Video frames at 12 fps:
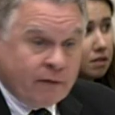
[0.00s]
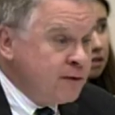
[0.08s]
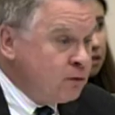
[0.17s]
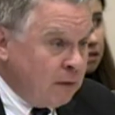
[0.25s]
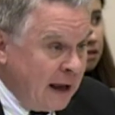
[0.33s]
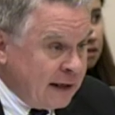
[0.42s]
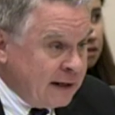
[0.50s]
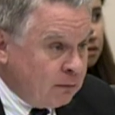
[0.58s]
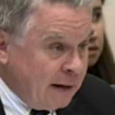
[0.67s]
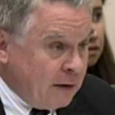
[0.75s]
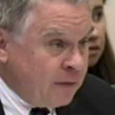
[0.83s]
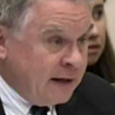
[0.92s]
of us rallied
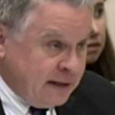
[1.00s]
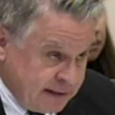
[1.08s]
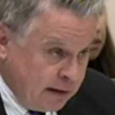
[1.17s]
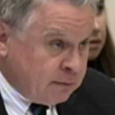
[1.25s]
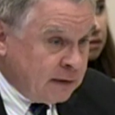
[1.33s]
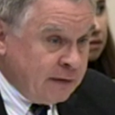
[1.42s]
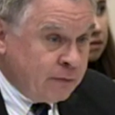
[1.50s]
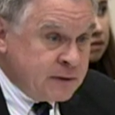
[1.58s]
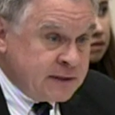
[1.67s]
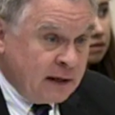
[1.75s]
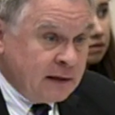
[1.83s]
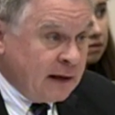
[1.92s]
around it, and debt relief
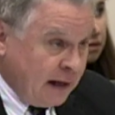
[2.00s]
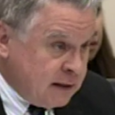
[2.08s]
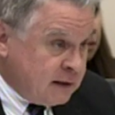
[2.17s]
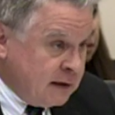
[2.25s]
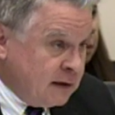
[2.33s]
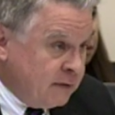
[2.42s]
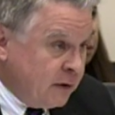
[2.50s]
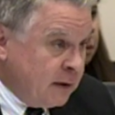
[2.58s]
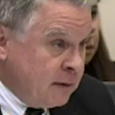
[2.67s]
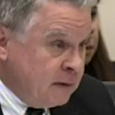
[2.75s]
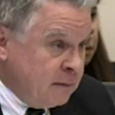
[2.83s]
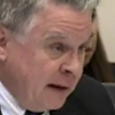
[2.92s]
was done, I think, in a
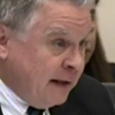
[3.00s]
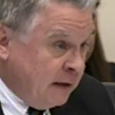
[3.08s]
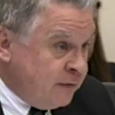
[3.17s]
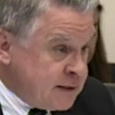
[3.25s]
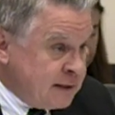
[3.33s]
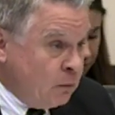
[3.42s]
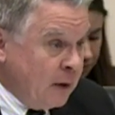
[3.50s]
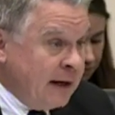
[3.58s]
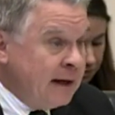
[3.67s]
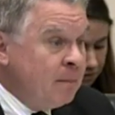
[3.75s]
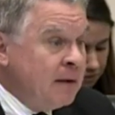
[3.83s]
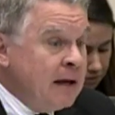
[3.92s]
very magnificent
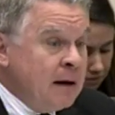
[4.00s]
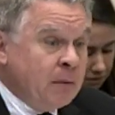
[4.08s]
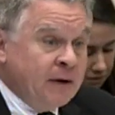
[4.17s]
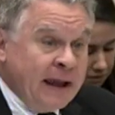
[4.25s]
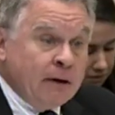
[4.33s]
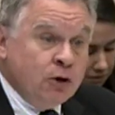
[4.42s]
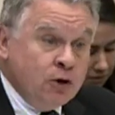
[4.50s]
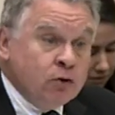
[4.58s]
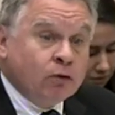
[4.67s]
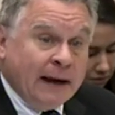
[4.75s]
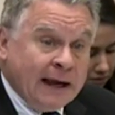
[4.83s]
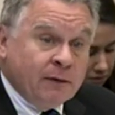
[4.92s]
way. But now a
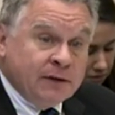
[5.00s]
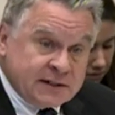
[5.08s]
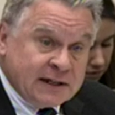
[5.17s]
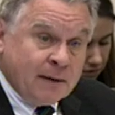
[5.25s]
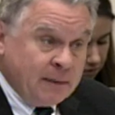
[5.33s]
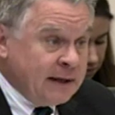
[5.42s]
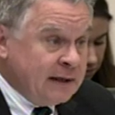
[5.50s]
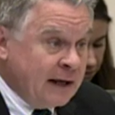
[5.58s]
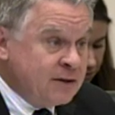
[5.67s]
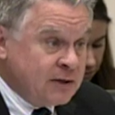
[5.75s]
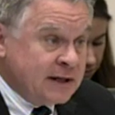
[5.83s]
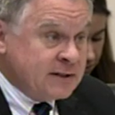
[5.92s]
new round is coming,
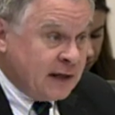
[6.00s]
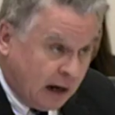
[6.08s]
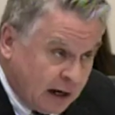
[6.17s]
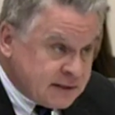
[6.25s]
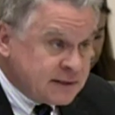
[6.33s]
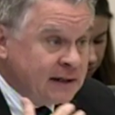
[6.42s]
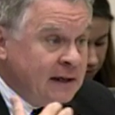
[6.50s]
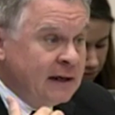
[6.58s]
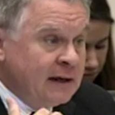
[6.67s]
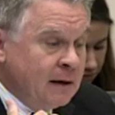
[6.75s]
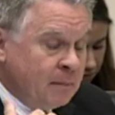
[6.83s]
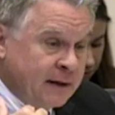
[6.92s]
not just to us,
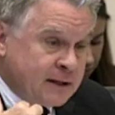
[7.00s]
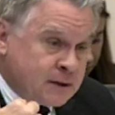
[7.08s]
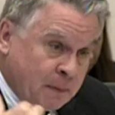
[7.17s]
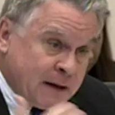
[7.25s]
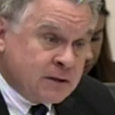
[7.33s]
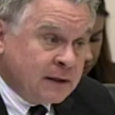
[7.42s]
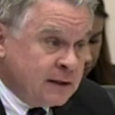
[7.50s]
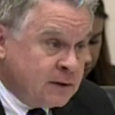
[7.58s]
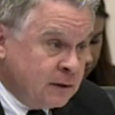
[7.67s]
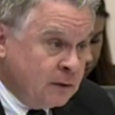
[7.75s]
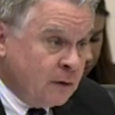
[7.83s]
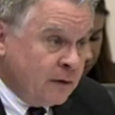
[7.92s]
but especially
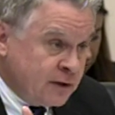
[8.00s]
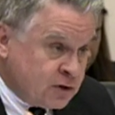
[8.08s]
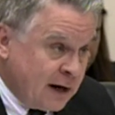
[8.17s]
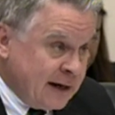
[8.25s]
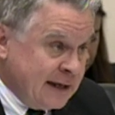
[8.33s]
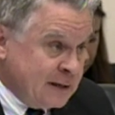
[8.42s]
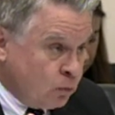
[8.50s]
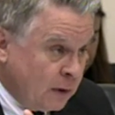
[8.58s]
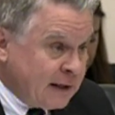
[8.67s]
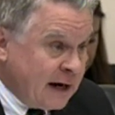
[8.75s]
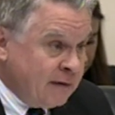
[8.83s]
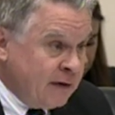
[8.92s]
to the Chinese.
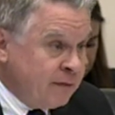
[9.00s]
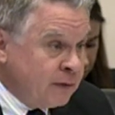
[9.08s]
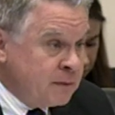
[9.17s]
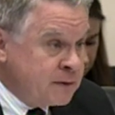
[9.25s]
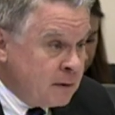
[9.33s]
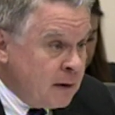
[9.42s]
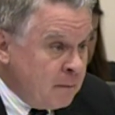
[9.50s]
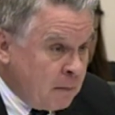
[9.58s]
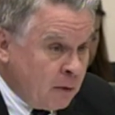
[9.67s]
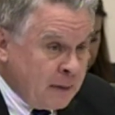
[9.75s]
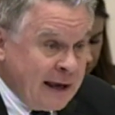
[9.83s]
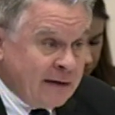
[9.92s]
What kind of influence
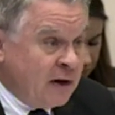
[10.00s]
might we have